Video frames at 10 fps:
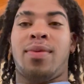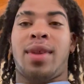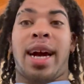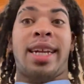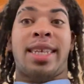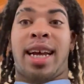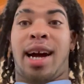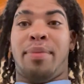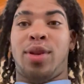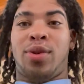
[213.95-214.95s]
I just had an
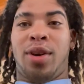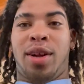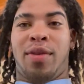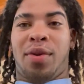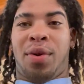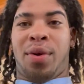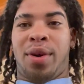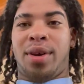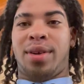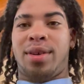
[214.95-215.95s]
opportunity to
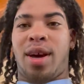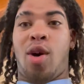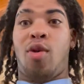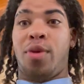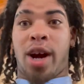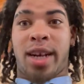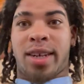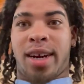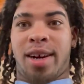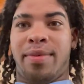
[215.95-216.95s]
record. I hope you guys
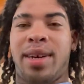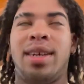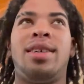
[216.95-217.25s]
can hear me.